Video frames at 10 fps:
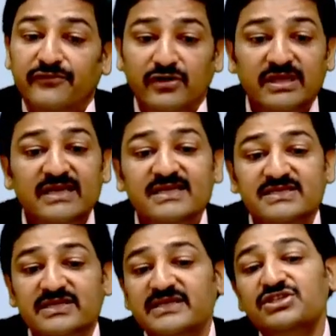for that the
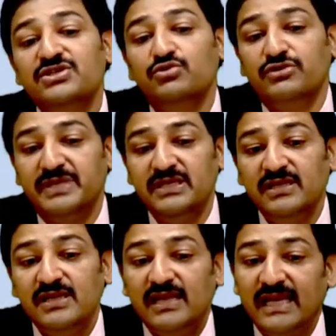strategy could be
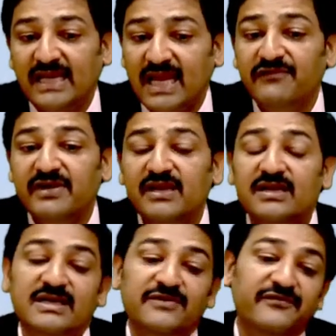like have a
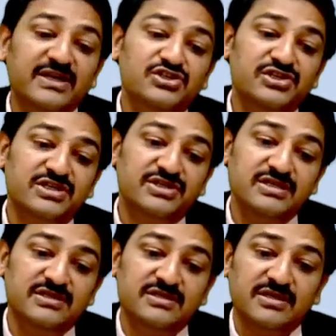
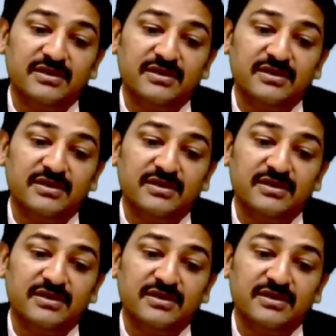differentiated